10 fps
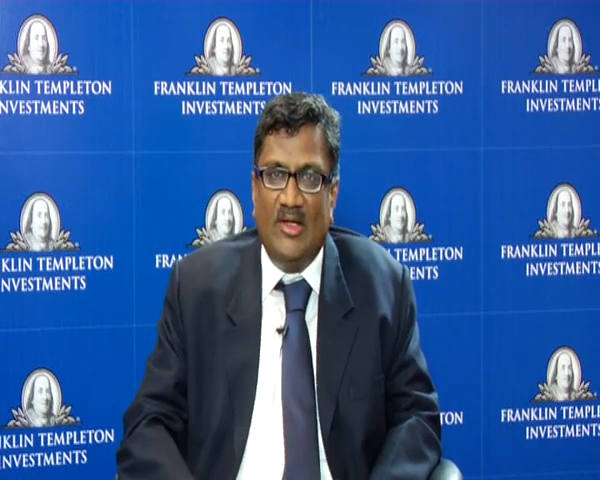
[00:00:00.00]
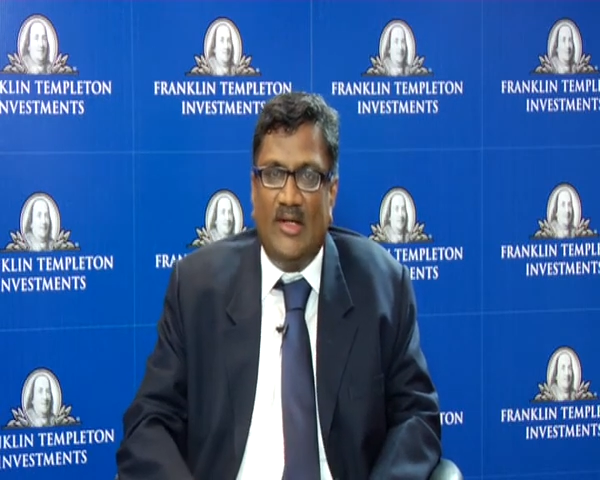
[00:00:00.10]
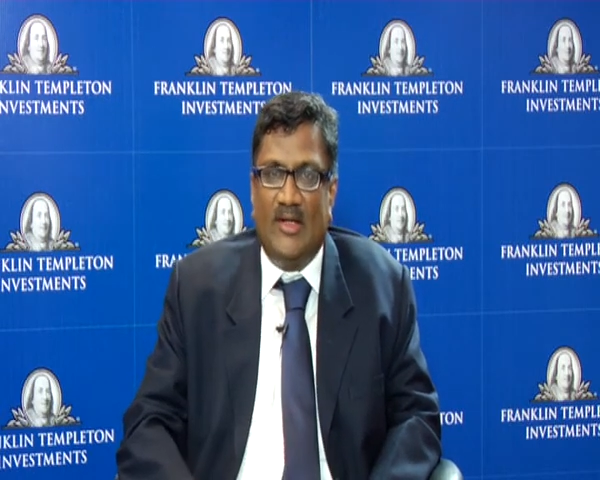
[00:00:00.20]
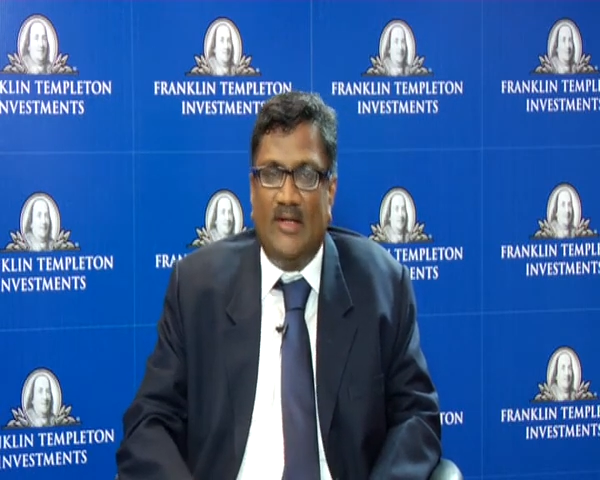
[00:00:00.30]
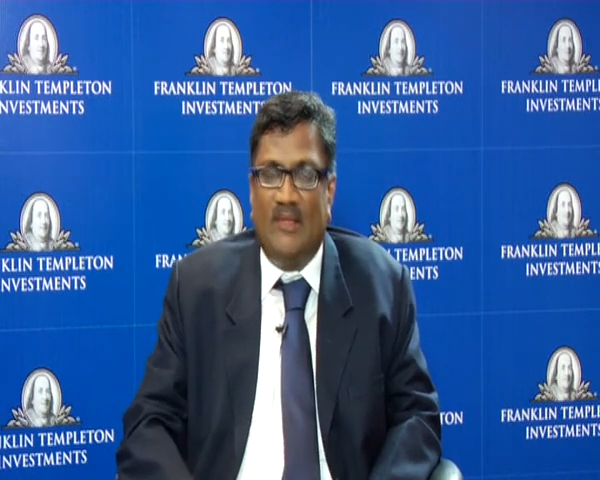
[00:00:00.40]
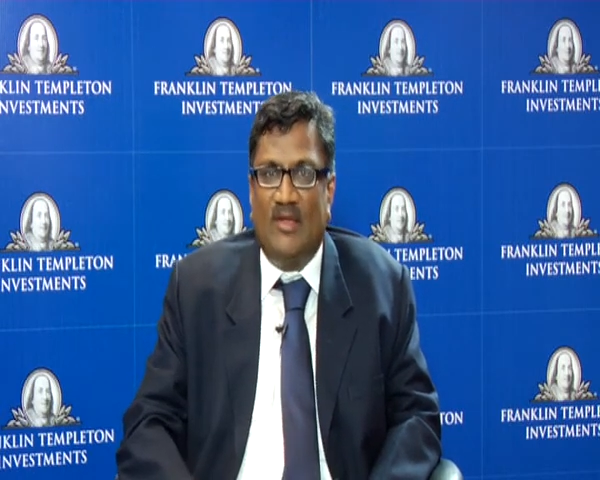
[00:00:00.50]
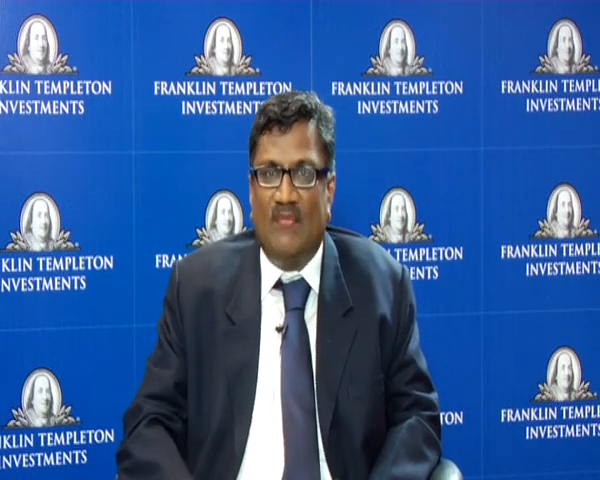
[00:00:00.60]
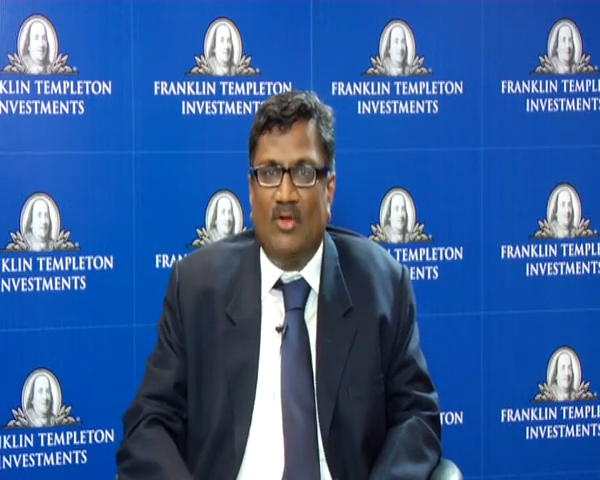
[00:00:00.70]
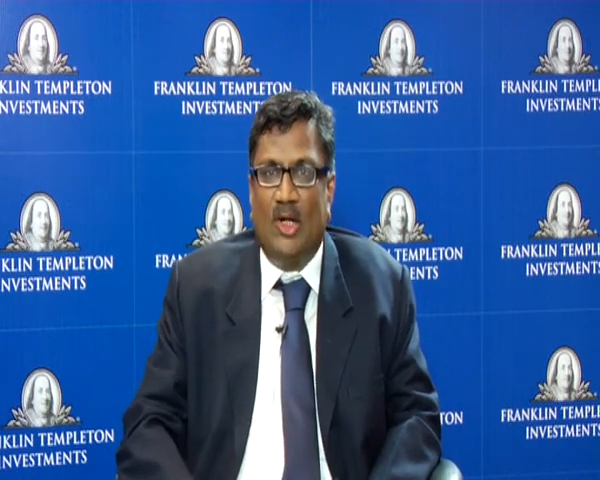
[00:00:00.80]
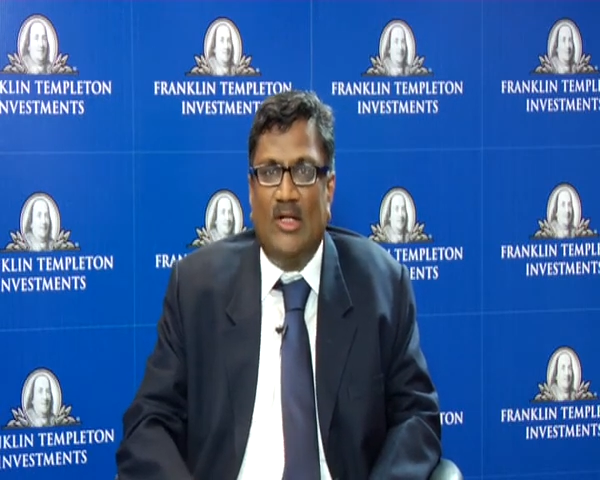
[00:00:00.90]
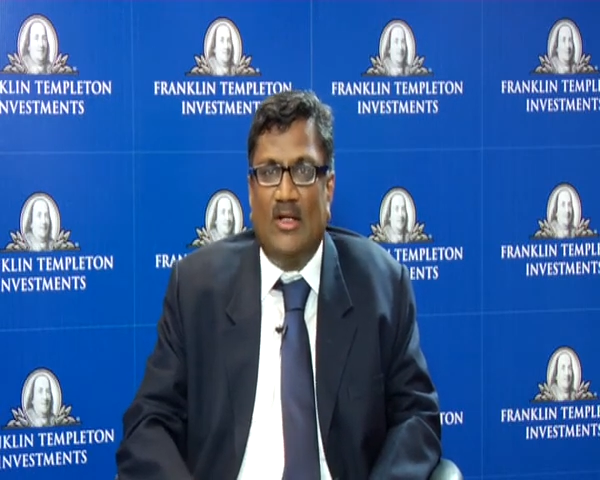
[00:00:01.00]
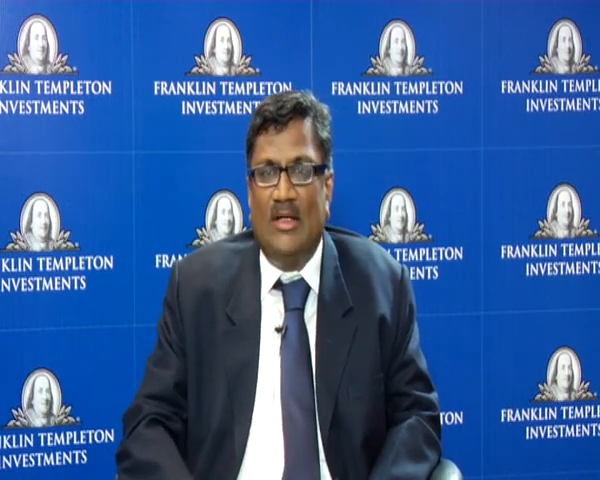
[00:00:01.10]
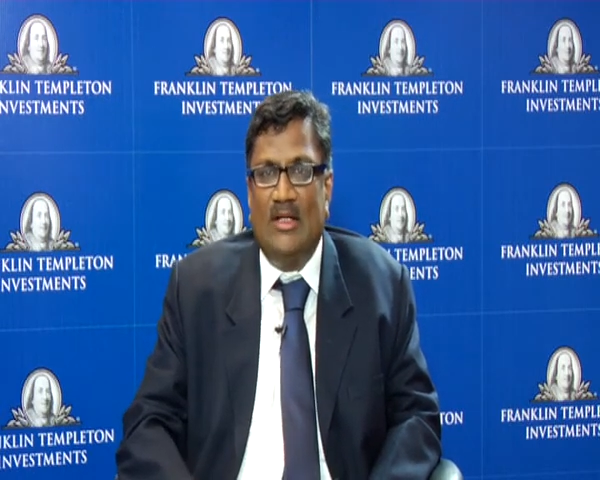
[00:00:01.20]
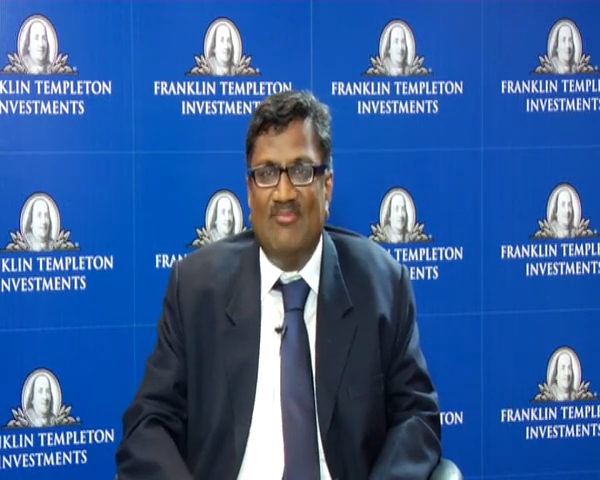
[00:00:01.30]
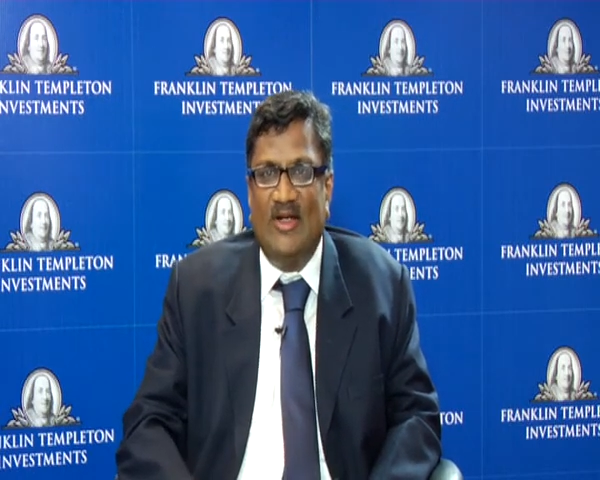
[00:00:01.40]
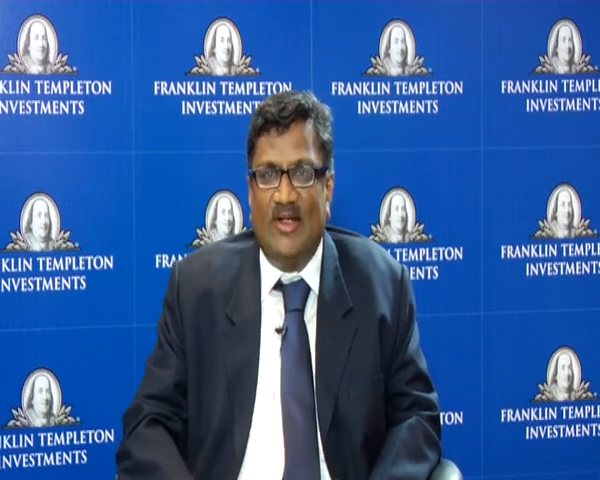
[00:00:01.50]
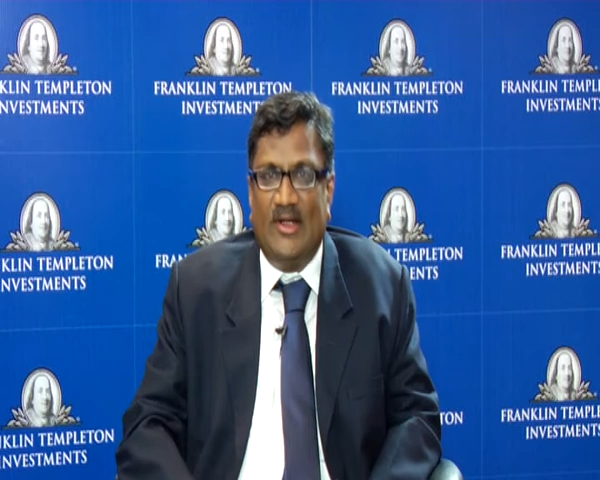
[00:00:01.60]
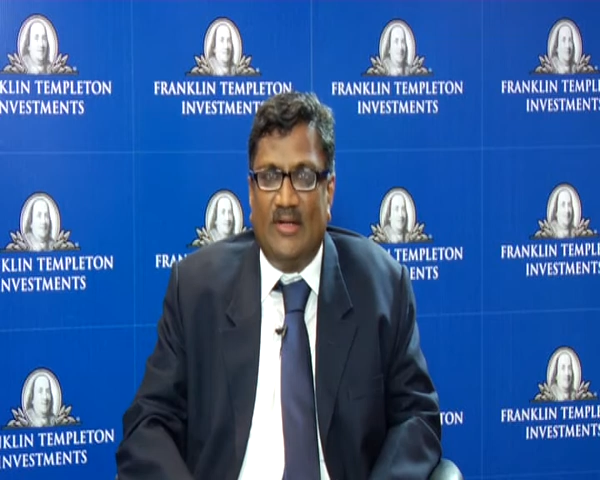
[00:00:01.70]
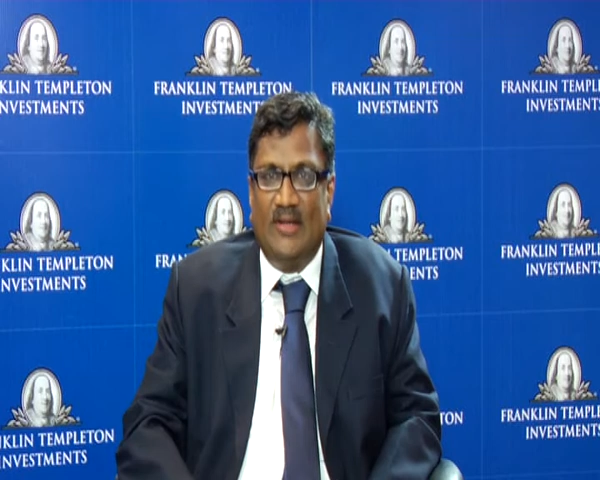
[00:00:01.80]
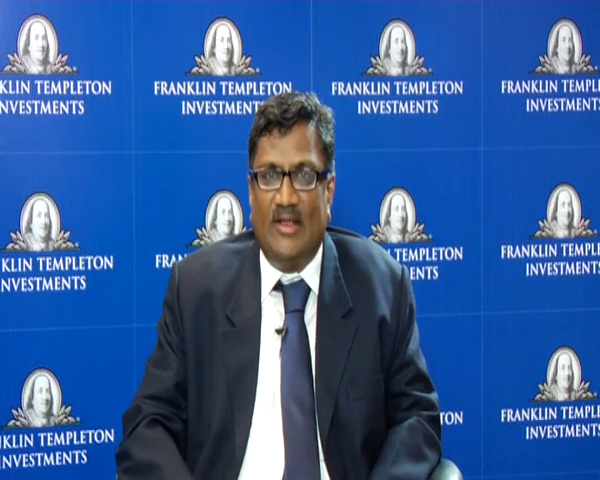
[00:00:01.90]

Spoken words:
And we have not limited